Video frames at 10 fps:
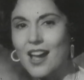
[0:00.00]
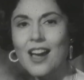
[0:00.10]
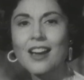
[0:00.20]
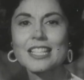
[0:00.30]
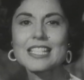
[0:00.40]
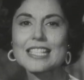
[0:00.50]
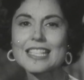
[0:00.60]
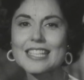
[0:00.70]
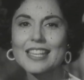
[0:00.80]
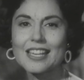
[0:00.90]

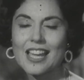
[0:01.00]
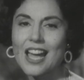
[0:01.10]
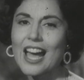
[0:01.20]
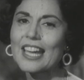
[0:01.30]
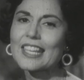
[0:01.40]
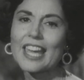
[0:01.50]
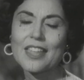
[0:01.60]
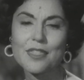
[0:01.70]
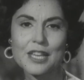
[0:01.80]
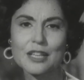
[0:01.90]
Honestly, I
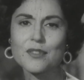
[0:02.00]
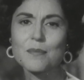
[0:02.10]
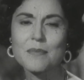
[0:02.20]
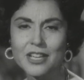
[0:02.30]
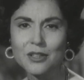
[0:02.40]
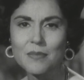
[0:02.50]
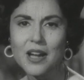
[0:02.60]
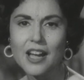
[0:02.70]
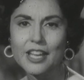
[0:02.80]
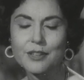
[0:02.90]
can't think of a better
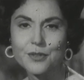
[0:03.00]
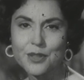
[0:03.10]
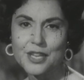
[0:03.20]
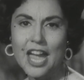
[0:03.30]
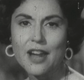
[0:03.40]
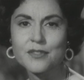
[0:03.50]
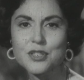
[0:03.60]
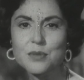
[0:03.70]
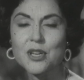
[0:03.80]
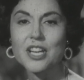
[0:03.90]
buy for the average
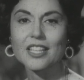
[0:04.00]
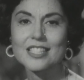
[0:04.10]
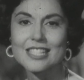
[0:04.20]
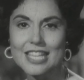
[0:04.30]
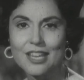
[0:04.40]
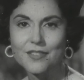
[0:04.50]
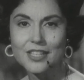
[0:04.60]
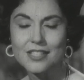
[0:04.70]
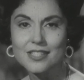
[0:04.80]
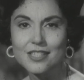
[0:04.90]
American
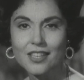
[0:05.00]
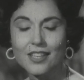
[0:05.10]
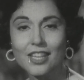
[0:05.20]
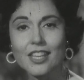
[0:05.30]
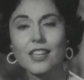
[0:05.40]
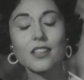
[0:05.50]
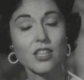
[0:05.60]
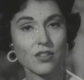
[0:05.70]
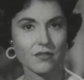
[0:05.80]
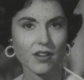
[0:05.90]
savings,
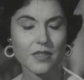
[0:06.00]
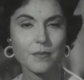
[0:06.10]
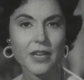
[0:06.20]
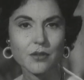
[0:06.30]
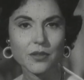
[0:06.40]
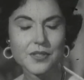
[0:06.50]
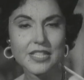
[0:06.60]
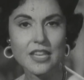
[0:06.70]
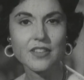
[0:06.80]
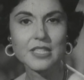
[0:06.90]
either on the payroll
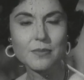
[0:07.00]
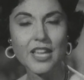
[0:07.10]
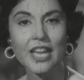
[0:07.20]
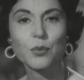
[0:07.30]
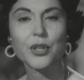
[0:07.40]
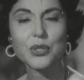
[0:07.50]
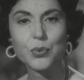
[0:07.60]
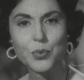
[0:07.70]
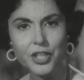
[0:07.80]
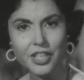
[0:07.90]
savings plan where you
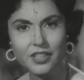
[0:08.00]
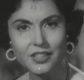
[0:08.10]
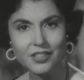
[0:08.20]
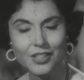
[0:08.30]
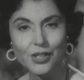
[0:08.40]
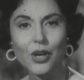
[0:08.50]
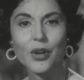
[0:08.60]
work or